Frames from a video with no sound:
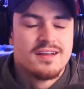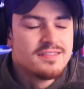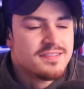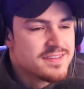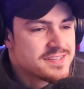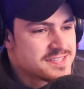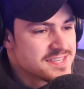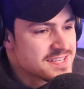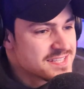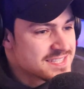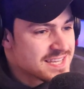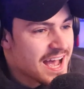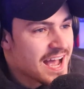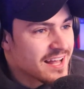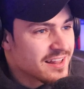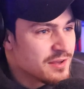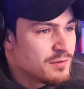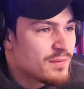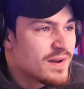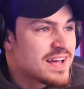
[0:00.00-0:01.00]
This is
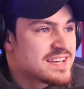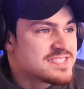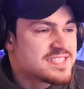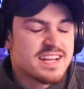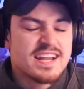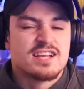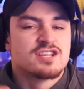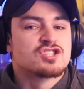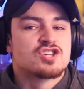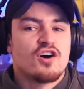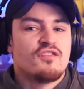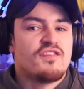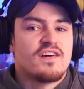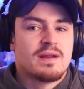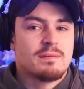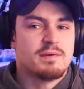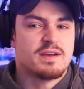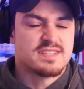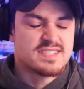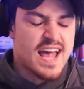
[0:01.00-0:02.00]
exactly what I said. It's so
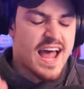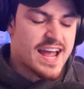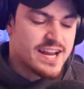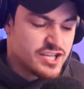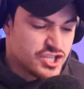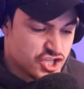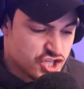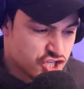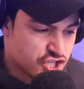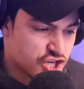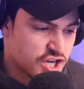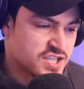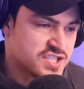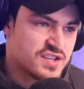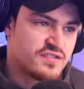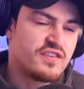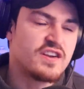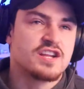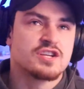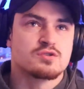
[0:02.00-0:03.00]
funny because I
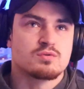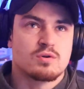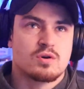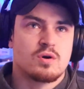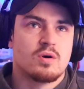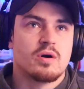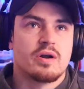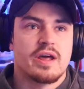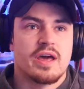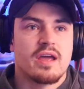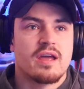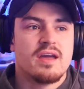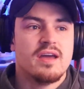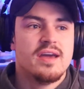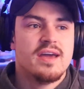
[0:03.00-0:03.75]
just finished recording,